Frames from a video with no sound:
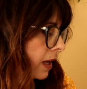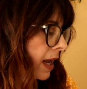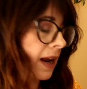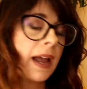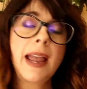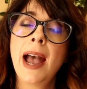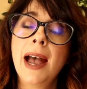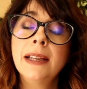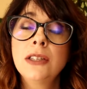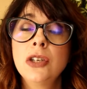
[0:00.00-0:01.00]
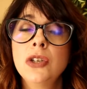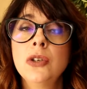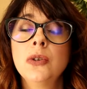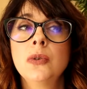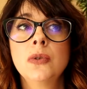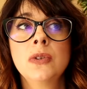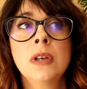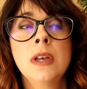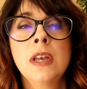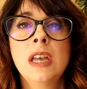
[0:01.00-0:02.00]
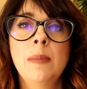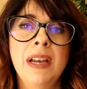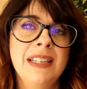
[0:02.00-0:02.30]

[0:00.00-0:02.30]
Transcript: And I had to use my